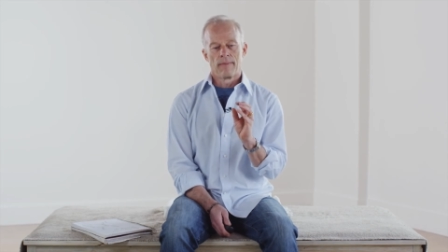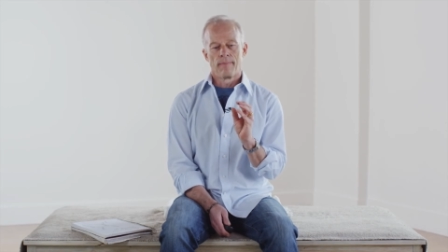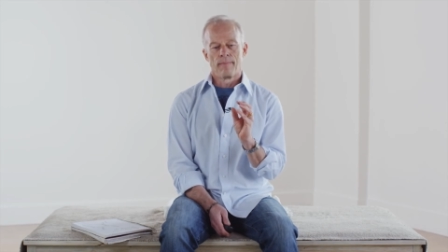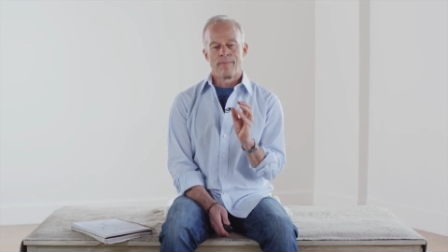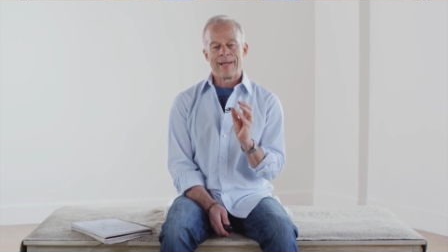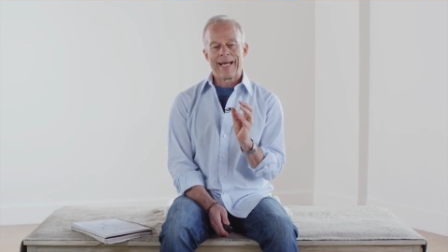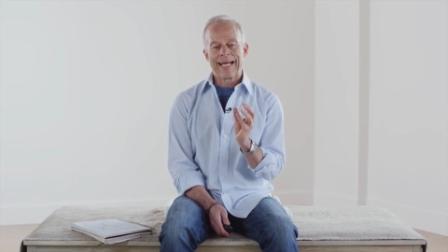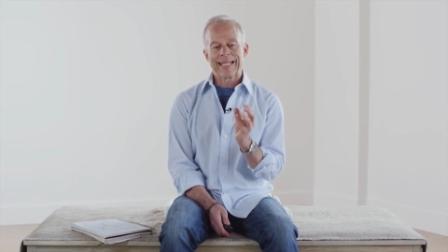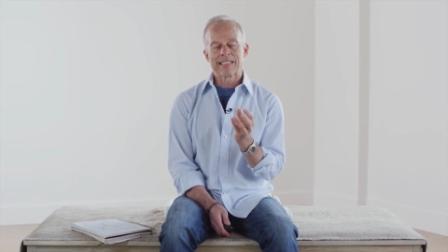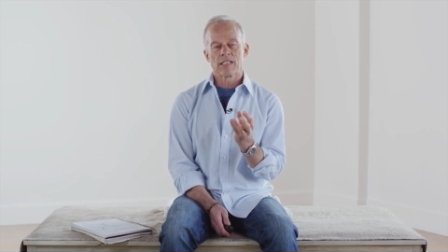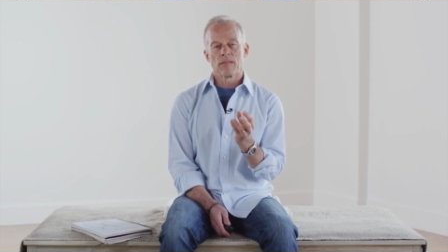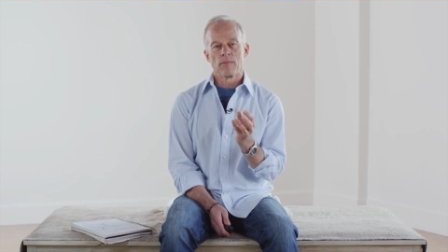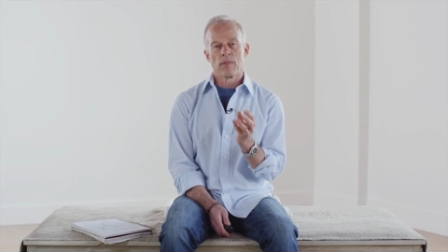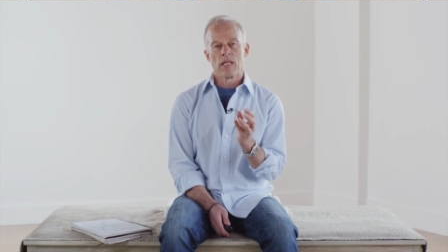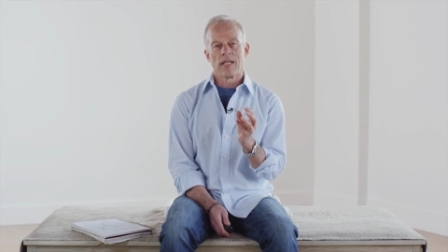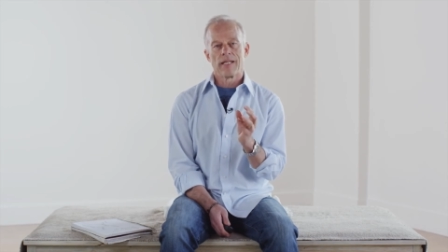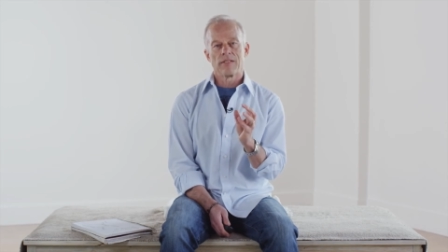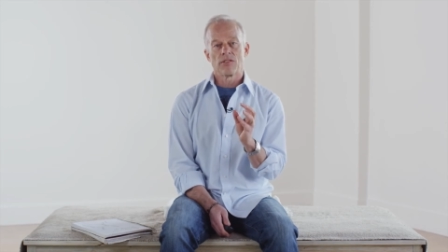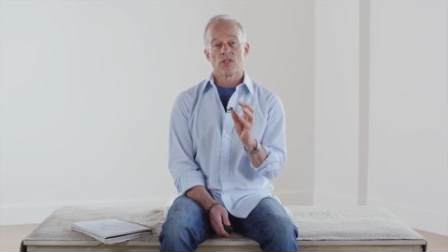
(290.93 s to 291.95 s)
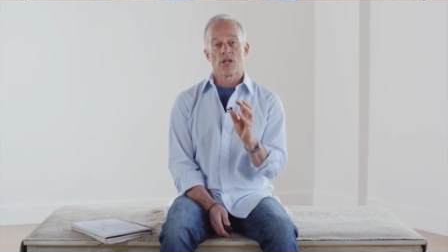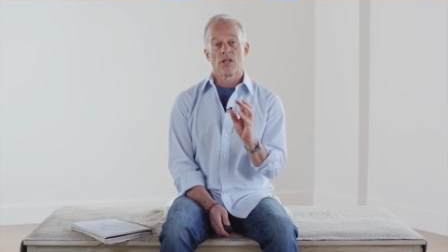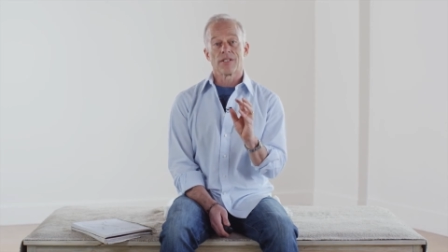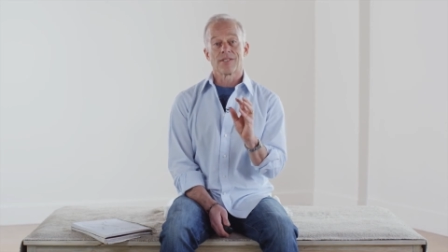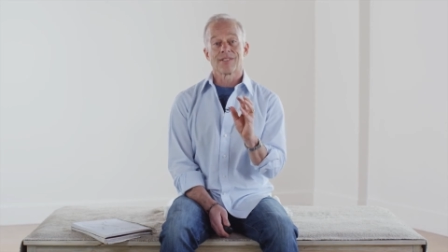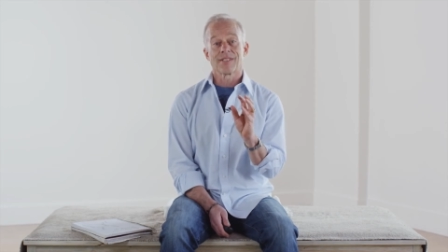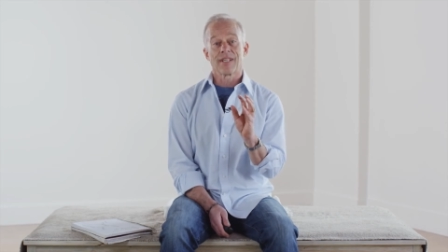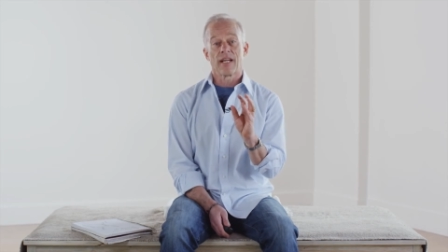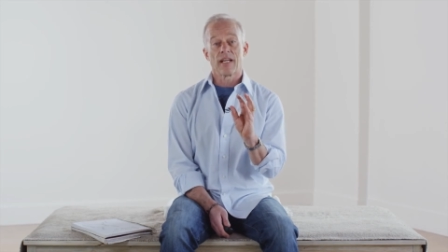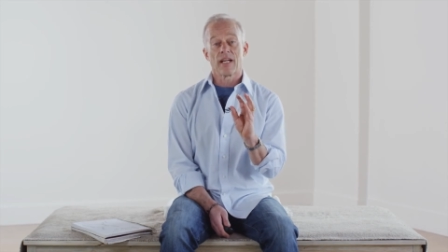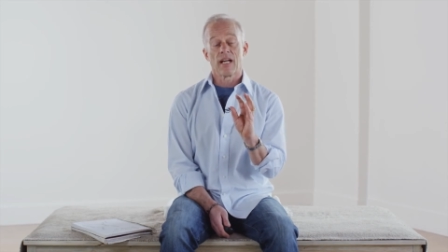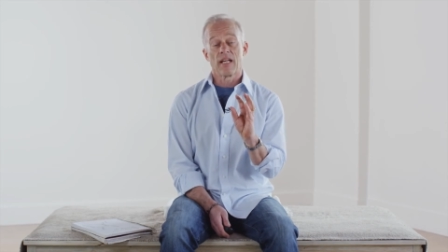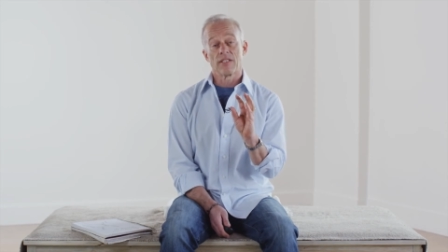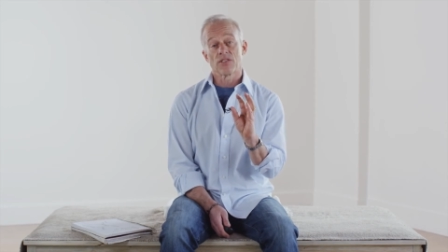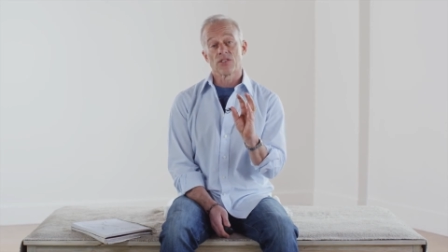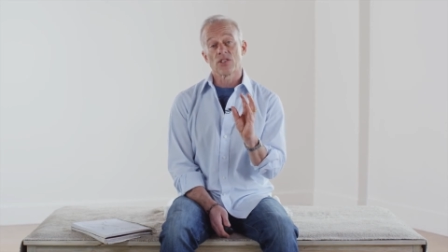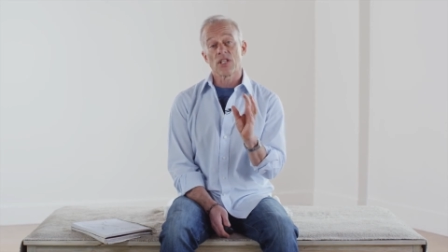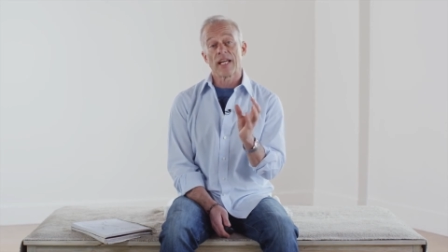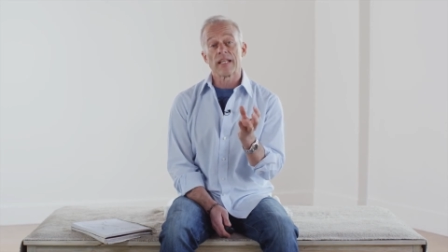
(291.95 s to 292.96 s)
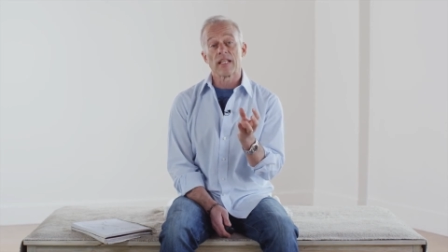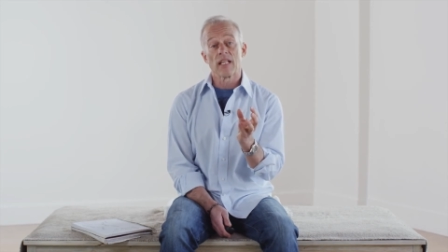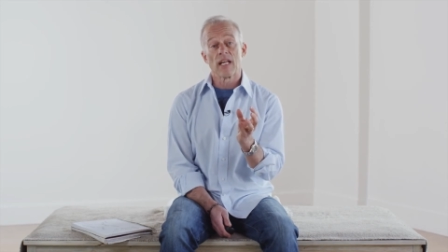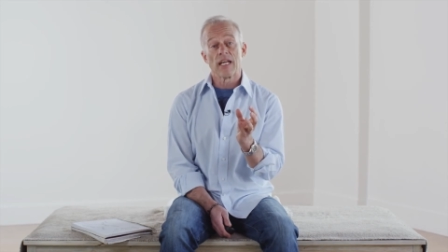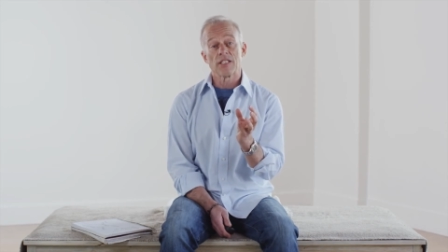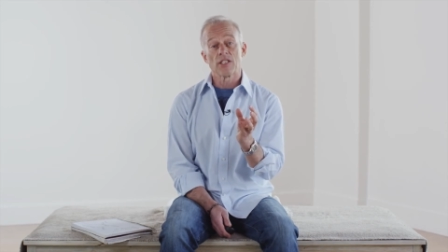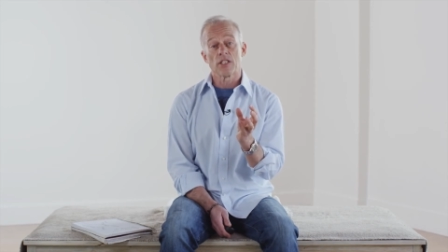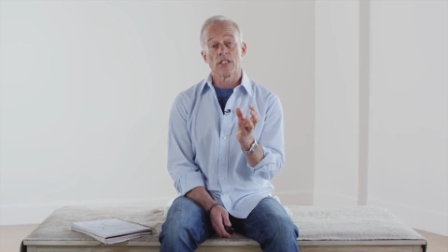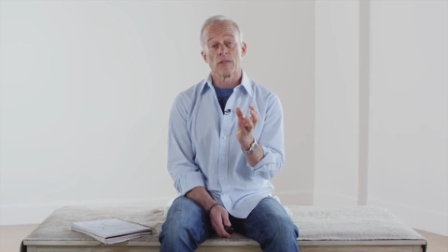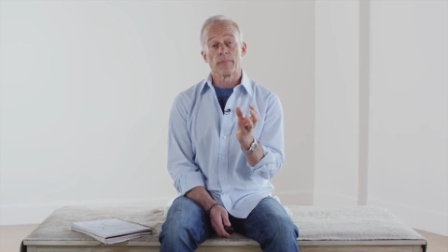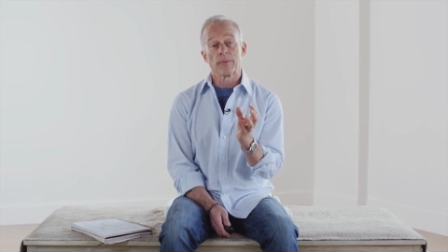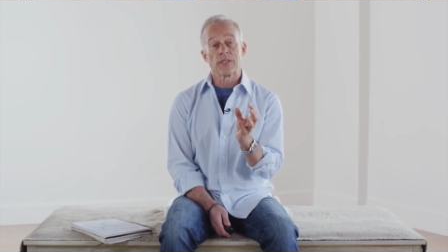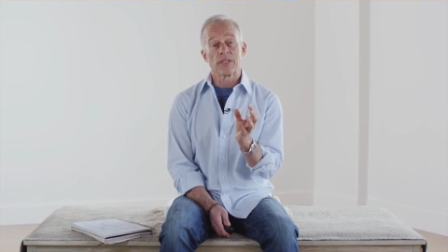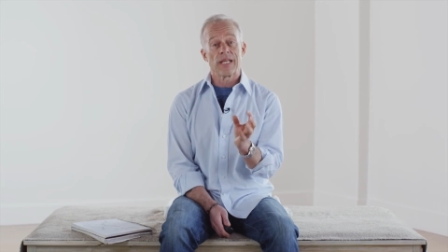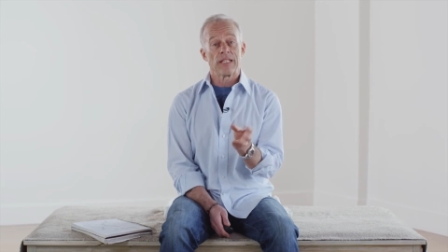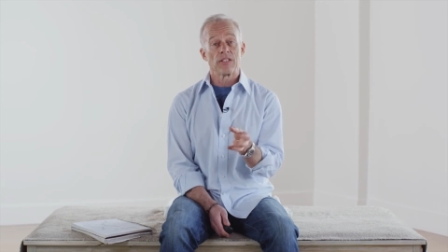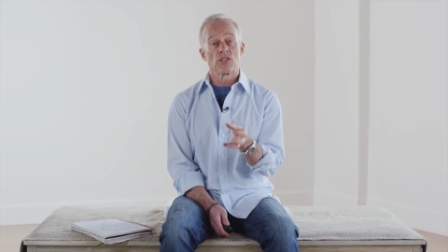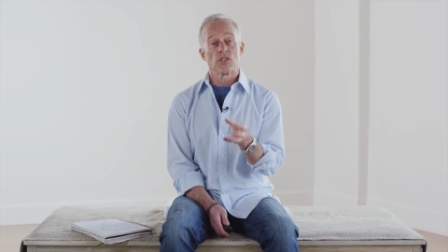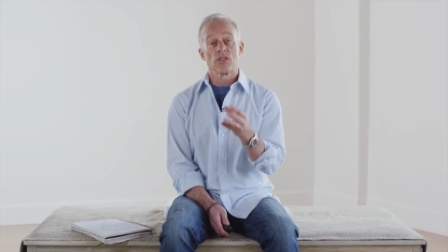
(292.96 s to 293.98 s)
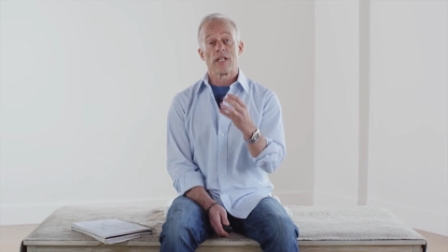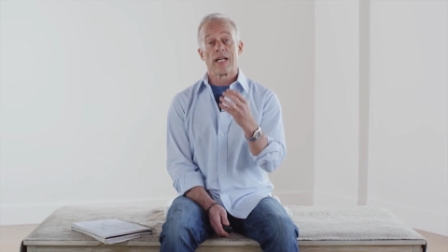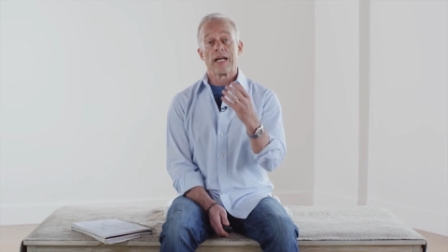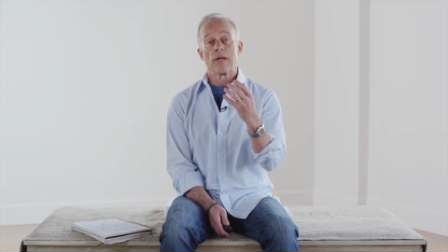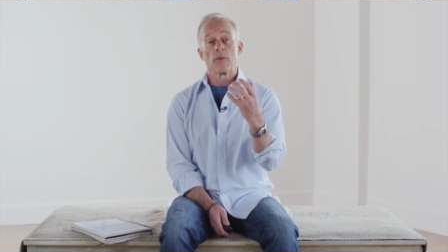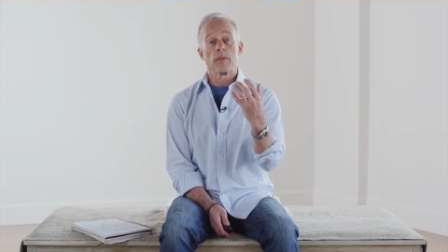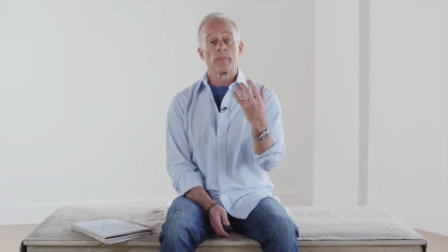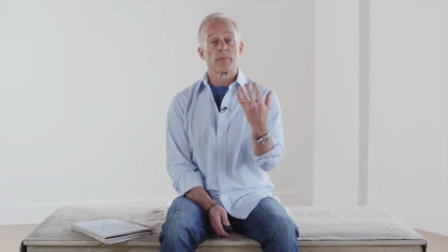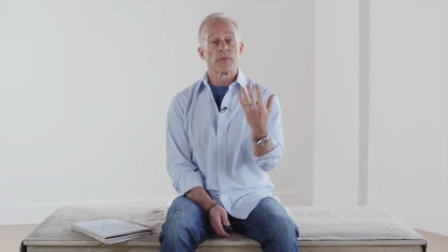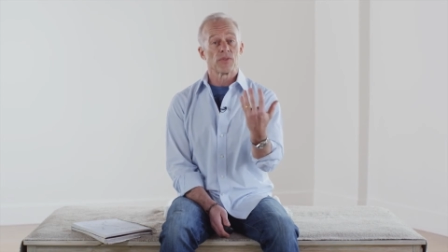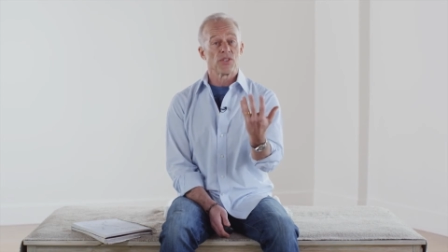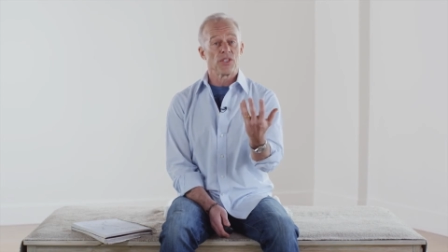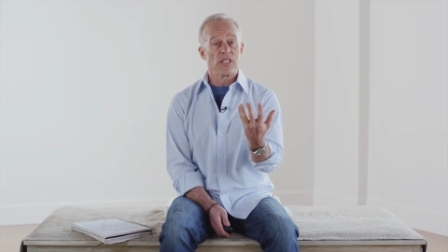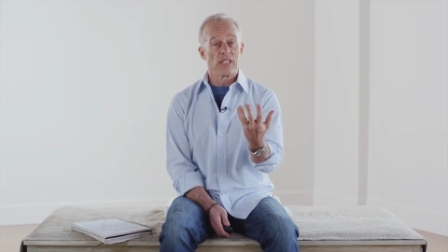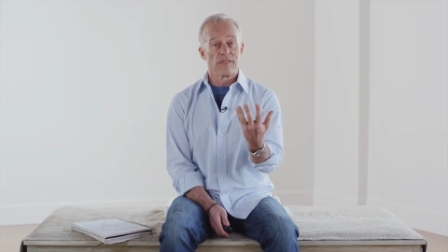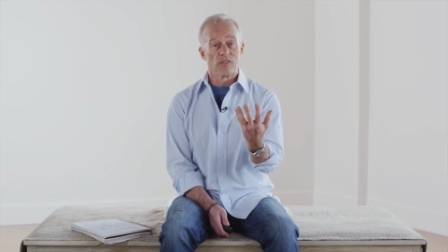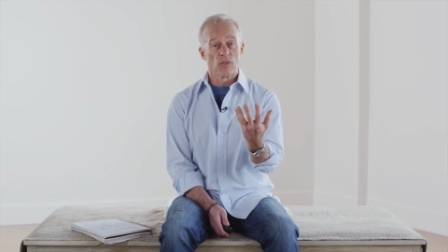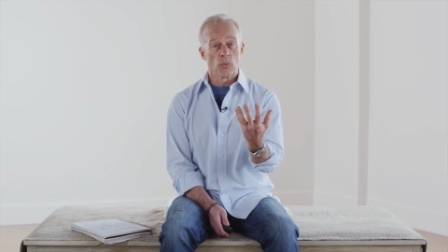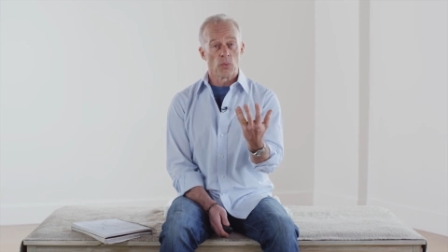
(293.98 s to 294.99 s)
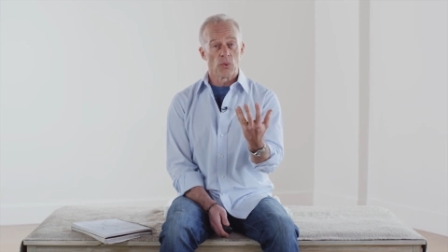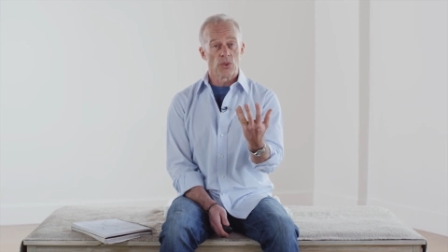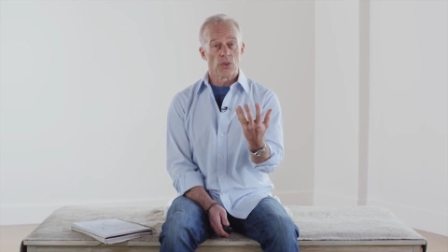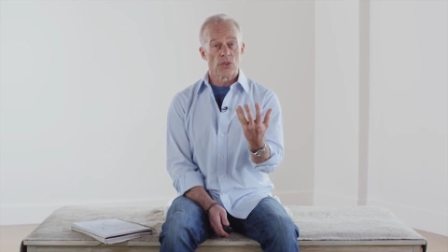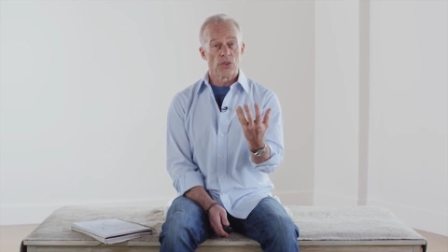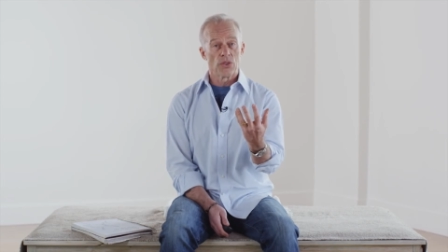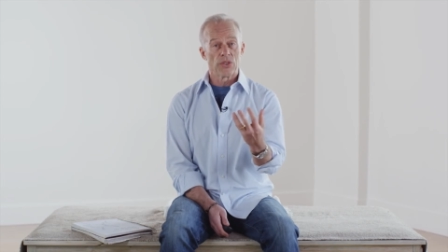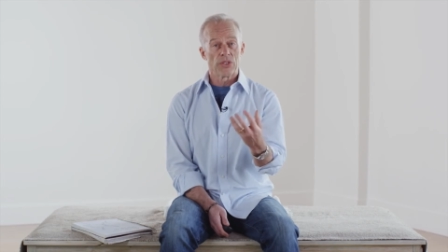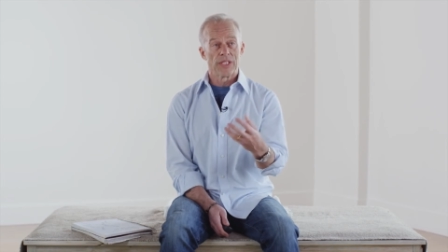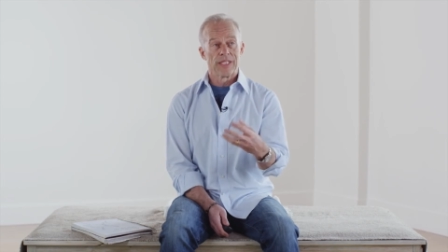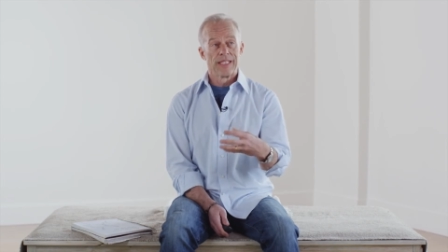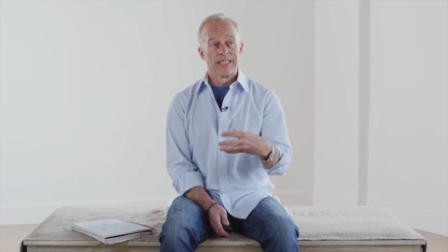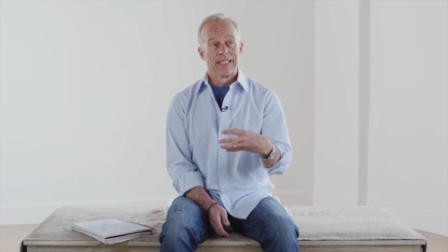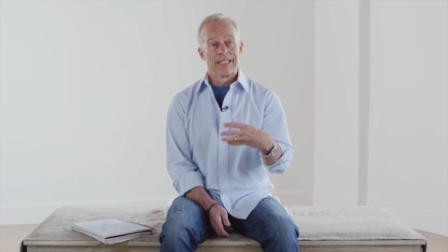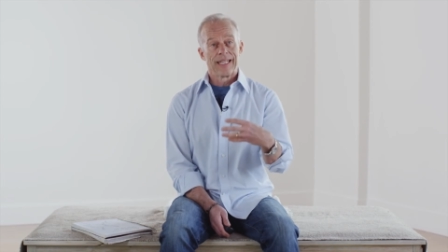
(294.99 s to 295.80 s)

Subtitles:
maximize our psychological potential, how we perceive the world,